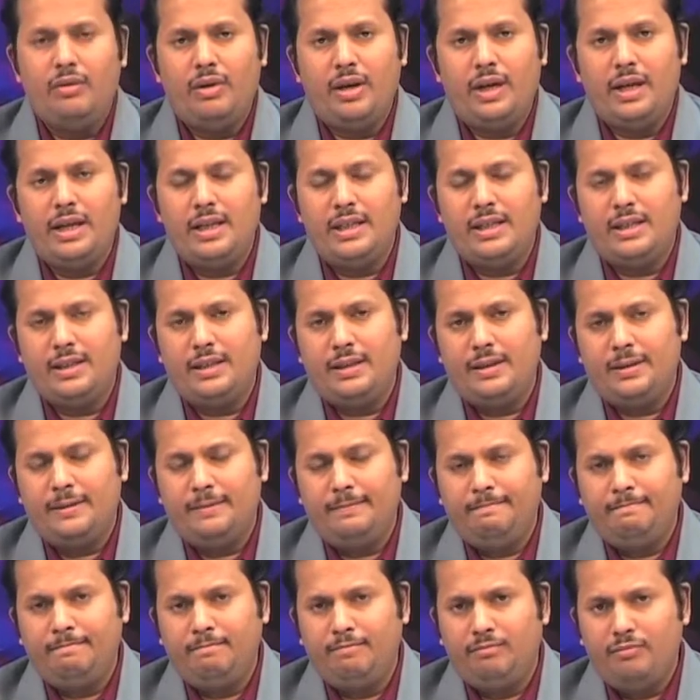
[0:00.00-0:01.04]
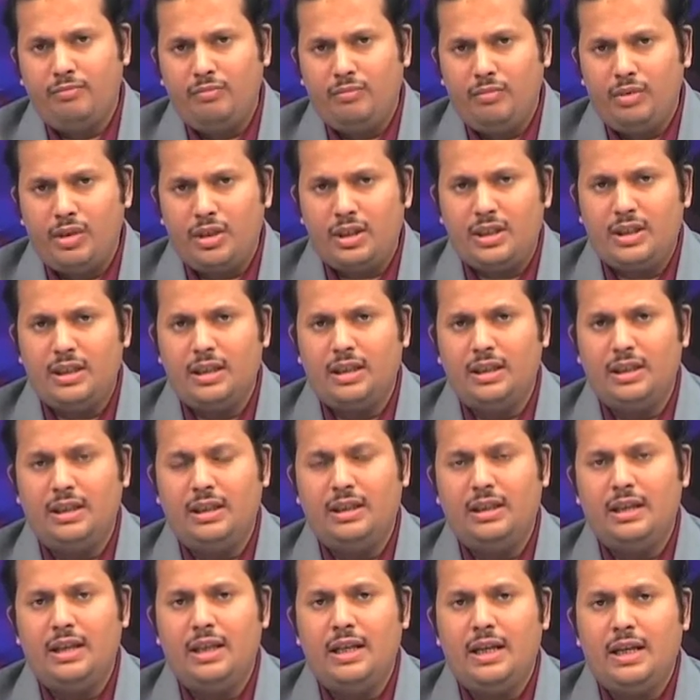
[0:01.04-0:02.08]
whereas for
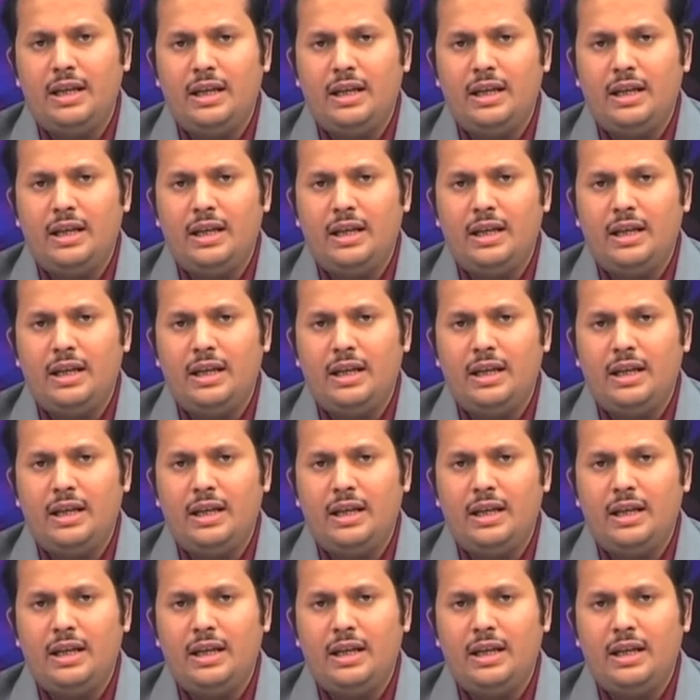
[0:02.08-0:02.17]
Searle,